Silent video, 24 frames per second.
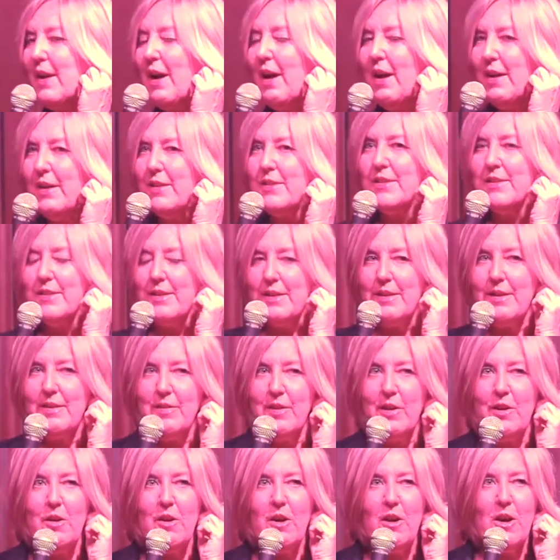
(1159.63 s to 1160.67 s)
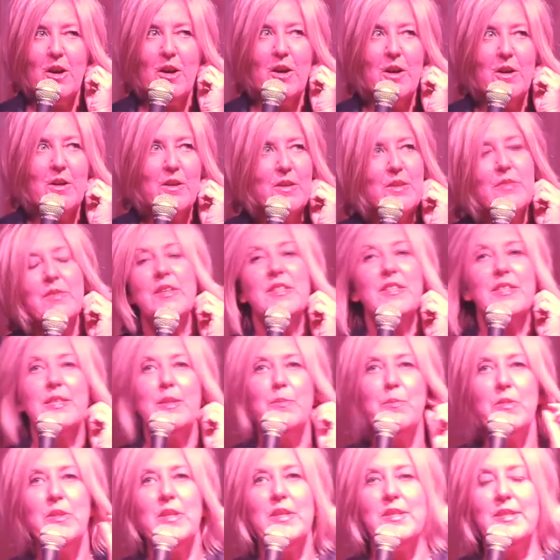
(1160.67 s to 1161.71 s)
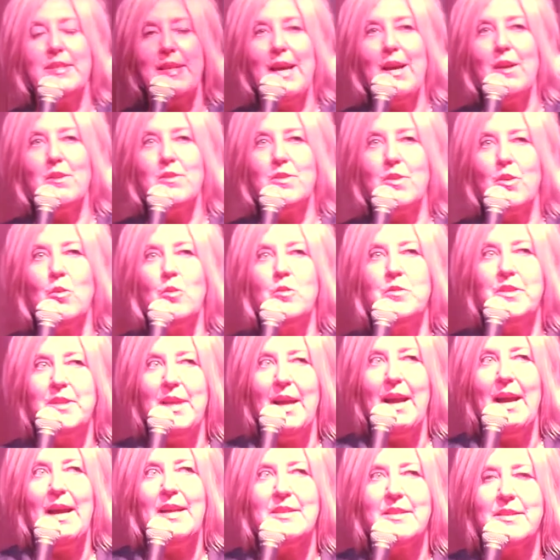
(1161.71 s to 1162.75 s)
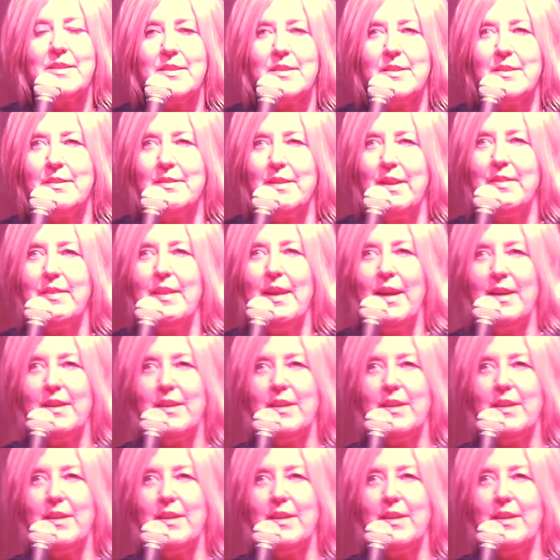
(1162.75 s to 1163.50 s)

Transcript: honestly, there are the simplest household tasks that that